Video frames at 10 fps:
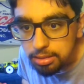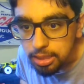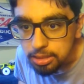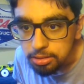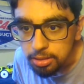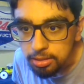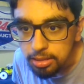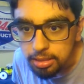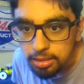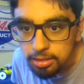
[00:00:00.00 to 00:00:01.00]
I draw
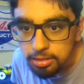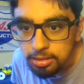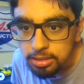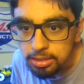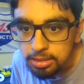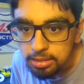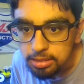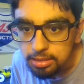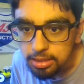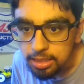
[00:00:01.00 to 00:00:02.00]
the conclusion
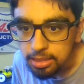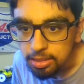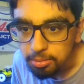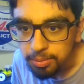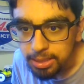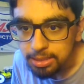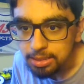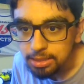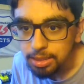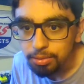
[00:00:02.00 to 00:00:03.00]
that it don't make
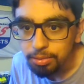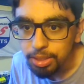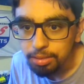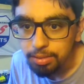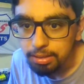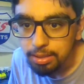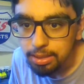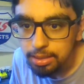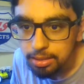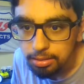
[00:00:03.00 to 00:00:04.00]
sense that 3 of
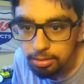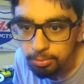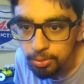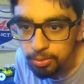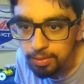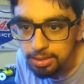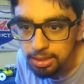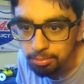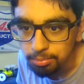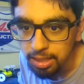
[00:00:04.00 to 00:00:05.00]
everything are more the
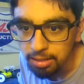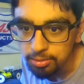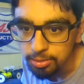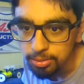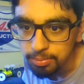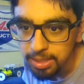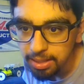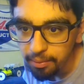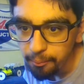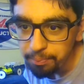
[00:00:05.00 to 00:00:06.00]
same platform
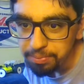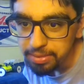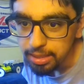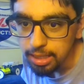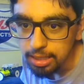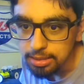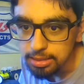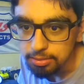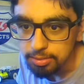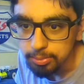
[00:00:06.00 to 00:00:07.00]
as in
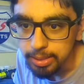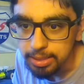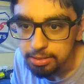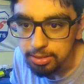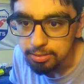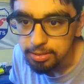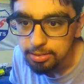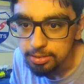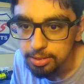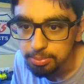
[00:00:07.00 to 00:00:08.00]
different brands. However,
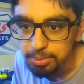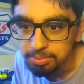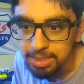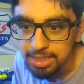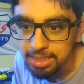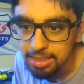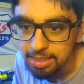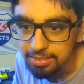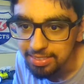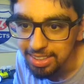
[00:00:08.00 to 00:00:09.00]
stupid me
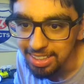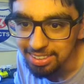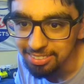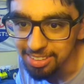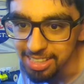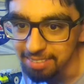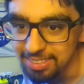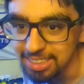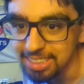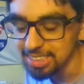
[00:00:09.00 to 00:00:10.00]
got 3
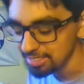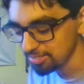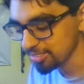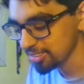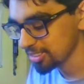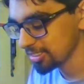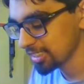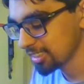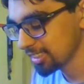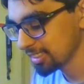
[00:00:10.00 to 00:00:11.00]
MGTs and 4
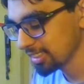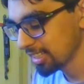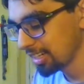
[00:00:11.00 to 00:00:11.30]
street cars.